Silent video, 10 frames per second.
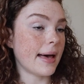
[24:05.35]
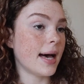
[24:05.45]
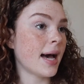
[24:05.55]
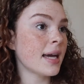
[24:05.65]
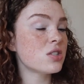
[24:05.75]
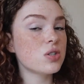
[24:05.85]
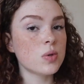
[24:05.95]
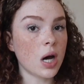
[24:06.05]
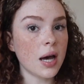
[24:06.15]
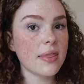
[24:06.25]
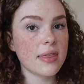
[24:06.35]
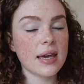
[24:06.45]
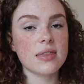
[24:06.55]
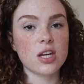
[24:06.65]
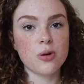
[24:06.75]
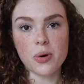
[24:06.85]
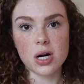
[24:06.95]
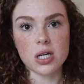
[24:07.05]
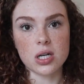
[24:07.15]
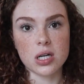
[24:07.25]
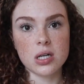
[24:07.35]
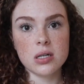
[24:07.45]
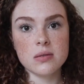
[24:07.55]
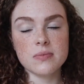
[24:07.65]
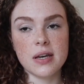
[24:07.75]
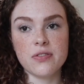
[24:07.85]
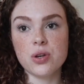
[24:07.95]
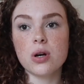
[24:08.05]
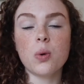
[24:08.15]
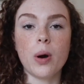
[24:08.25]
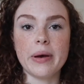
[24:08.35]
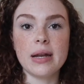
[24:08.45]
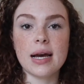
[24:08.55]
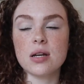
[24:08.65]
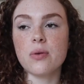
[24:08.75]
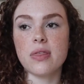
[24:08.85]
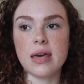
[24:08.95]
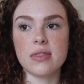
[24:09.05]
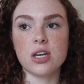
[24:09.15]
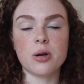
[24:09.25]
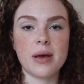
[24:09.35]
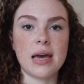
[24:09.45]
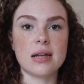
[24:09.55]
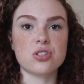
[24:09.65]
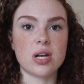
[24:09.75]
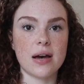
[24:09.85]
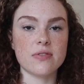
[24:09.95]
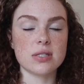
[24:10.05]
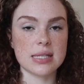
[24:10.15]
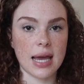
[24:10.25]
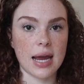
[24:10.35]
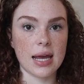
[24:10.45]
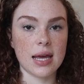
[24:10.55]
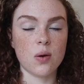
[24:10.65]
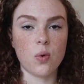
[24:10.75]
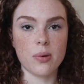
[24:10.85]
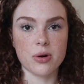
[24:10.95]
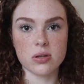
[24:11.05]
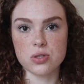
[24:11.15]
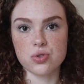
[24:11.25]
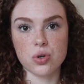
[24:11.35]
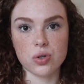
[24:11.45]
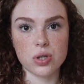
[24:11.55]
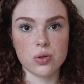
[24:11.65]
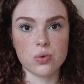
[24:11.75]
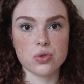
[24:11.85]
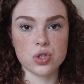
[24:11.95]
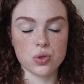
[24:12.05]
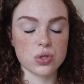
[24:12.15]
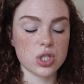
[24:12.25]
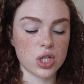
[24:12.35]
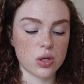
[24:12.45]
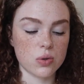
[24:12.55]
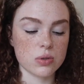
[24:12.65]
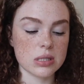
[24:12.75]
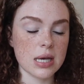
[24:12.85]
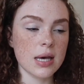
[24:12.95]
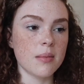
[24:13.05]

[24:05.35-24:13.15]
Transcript: I do not think that your partner, if you're a woman, I don't think that your man should have a say in what birth control you choose to use,